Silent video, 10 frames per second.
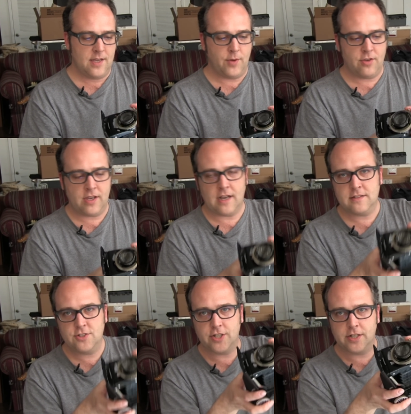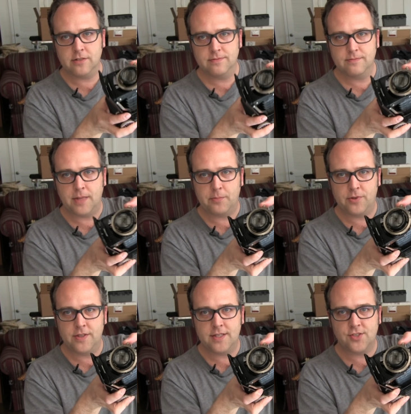Anyway, you cock the shutter by
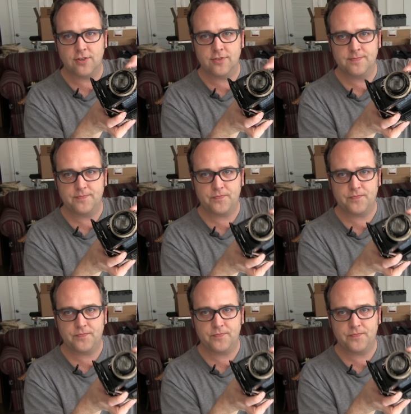pulling this over,